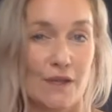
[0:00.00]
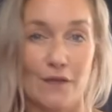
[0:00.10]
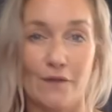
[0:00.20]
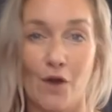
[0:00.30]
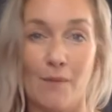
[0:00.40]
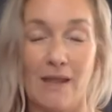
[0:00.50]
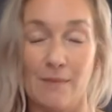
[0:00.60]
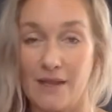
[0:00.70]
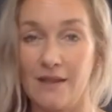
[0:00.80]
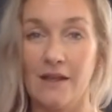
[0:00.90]
that you've got
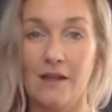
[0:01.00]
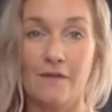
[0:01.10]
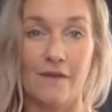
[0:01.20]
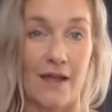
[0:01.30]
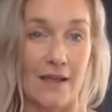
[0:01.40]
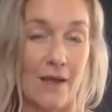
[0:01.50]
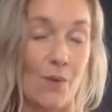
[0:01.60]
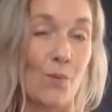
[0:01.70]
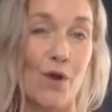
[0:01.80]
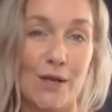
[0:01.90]
maybe via
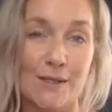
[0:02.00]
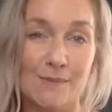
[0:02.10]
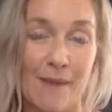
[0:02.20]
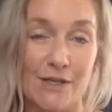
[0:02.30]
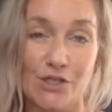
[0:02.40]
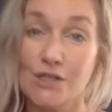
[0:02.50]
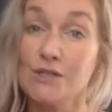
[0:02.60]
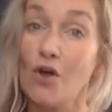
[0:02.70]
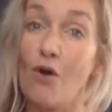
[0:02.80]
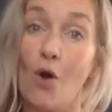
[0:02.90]
works
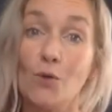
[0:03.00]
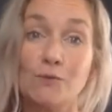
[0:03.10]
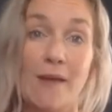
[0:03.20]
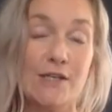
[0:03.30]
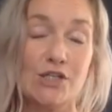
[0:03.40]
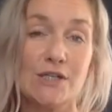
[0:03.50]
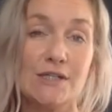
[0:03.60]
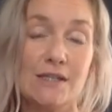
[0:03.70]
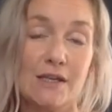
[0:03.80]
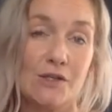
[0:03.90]
pensions or old
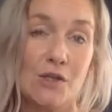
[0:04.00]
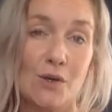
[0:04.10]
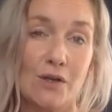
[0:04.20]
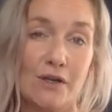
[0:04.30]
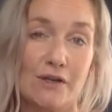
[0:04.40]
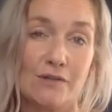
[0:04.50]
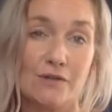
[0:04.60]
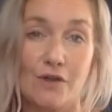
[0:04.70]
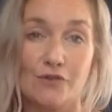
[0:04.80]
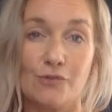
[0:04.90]
pensions that you're no longer
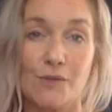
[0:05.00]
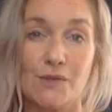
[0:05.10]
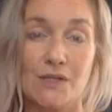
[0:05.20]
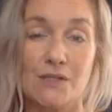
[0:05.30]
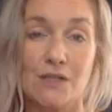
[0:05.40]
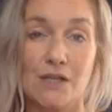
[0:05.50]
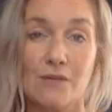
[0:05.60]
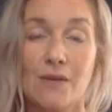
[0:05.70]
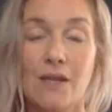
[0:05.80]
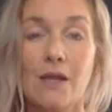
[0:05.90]
contributing
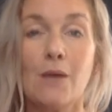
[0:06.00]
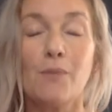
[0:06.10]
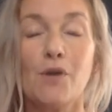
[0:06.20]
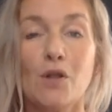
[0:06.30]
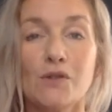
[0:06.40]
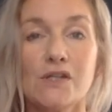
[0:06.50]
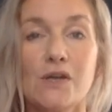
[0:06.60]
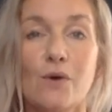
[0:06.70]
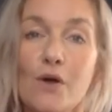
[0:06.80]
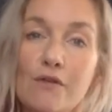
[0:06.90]
to, but
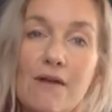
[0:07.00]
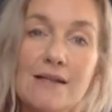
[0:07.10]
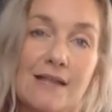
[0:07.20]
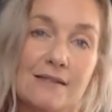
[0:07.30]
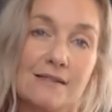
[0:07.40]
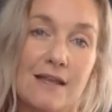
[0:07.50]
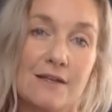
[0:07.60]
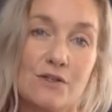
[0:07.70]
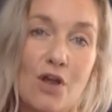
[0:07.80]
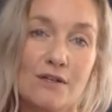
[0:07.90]
also other assets that are
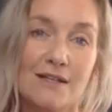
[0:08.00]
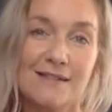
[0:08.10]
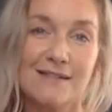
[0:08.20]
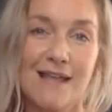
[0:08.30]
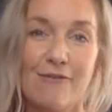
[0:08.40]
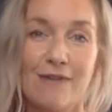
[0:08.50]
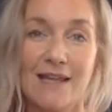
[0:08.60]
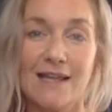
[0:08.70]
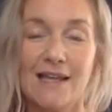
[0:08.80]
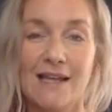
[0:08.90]
not
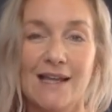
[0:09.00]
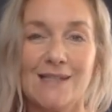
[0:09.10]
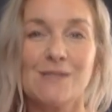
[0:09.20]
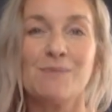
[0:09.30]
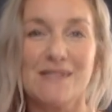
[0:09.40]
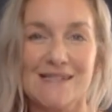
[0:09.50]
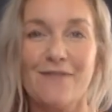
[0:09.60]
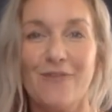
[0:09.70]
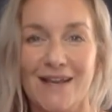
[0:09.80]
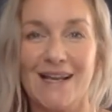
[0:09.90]
necessarily
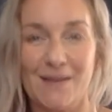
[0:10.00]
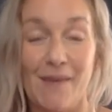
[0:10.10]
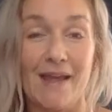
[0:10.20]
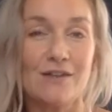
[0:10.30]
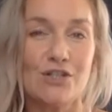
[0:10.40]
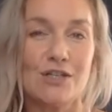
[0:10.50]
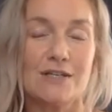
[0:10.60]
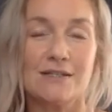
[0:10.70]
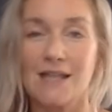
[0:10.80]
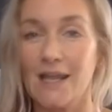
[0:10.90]
specifically
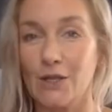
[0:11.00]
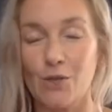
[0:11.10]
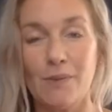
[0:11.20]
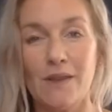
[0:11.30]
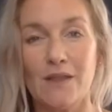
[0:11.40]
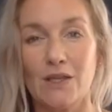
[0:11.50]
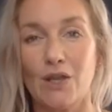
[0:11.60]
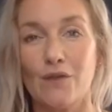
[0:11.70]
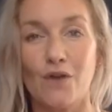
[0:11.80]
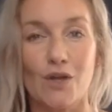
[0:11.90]
pensions. It could be that
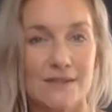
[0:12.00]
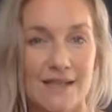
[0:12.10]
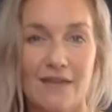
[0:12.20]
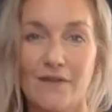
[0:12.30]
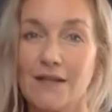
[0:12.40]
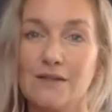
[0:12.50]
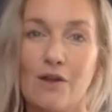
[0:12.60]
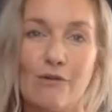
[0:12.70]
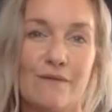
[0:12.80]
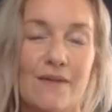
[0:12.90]
you've got savings
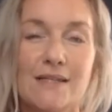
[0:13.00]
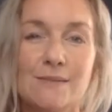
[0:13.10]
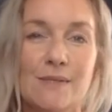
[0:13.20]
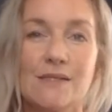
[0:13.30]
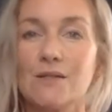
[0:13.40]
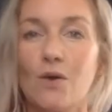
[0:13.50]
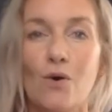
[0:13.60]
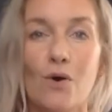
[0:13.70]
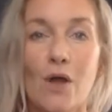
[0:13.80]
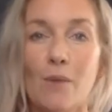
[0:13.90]
or investments
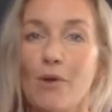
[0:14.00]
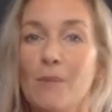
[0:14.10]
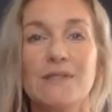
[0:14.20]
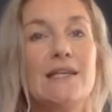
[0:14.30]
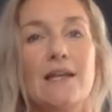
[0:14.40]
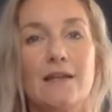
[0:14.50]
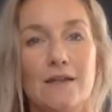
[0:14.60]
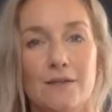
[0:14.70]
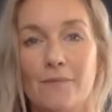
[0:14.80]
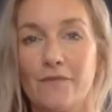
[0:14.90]
or property
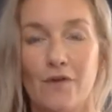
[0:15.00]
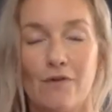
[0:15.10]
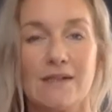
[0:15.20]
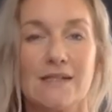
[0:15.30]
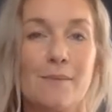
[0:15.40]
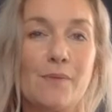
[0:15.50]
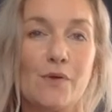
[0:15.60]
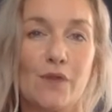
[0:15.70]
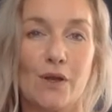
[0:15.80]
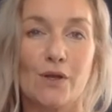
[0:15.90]
income, for
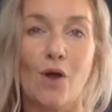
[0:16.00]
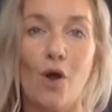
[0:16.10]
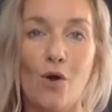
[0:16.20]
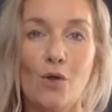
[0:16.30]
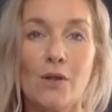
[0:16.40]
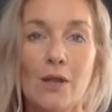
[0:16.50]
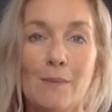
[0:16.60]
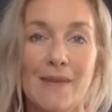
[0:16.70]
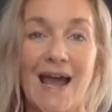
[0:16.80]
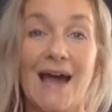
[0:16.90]
example, that can all
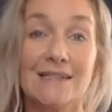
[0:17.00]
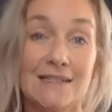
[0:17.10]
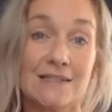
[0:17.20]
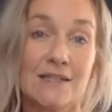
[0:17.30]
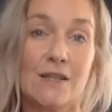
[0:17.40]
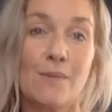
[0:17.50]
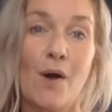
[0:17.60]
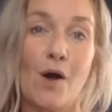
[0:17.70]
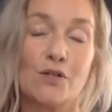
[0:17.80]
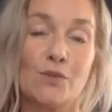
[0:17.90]
be added to the
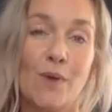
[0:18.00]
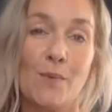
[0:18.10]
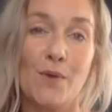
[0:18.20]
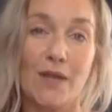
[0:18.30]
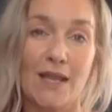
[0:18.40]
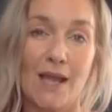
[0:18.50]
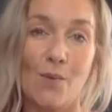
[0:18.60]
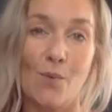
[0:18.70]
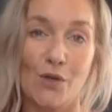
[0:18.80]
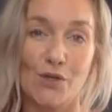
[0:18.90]
pot when working
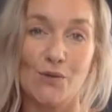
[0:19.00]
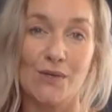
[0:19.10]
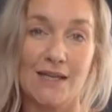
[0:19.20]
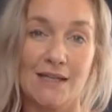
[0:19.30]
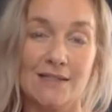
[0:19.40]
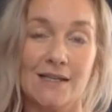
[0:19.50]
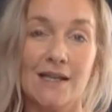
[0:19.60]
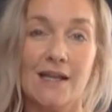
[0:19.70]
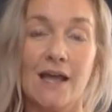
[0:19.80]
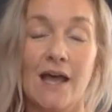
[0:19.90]
out what you need,
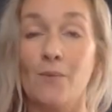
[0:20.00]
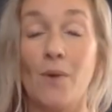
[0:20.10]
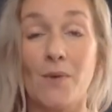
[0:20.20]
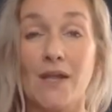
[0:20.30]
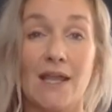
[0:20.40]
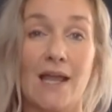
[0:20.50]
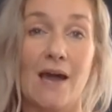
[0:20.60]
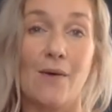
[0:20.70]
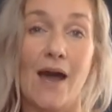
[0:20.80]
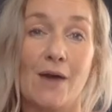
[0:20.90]
when working
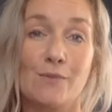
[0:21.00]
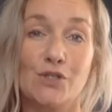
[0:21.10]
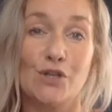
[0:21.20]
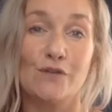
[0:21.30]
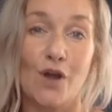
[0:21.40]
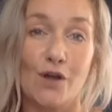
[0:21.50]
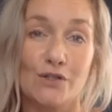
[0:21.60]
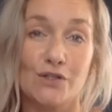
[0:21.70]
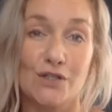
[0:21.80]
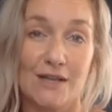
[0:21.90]
out how much you've got
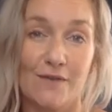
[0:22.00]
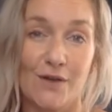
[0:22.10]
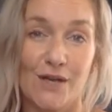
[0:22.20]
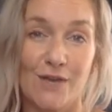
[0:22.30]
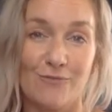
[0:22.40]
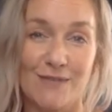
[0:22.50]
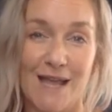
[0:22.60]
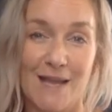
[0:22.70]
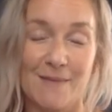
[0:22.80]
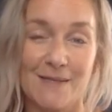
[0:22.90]
to live on in
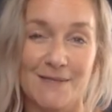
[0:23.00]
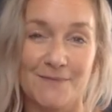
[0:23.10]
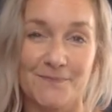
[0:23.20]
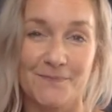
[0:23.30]
retirement.